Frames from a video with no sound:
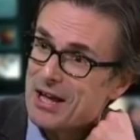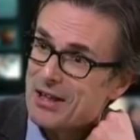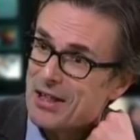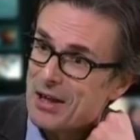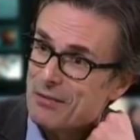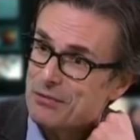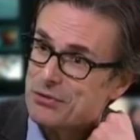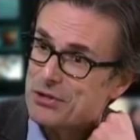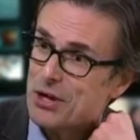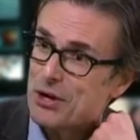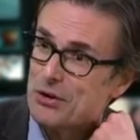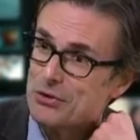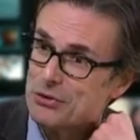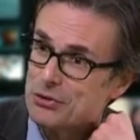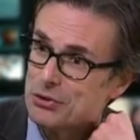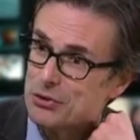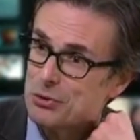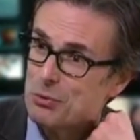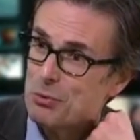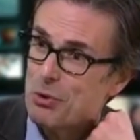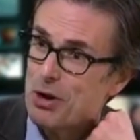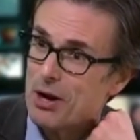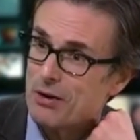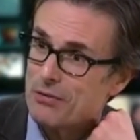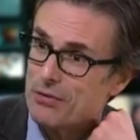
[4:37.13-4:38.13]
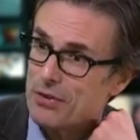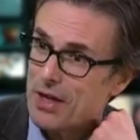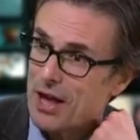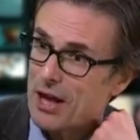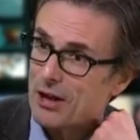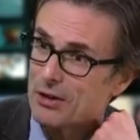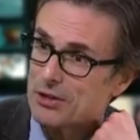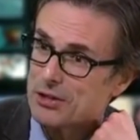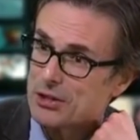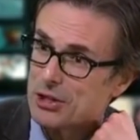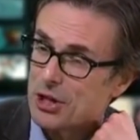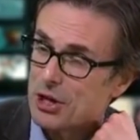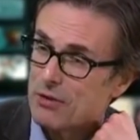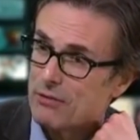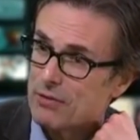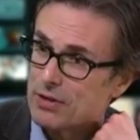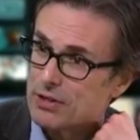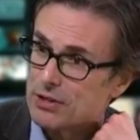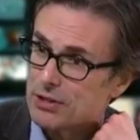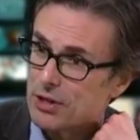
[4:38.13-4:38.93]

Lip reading: They've chosen to work for the health service.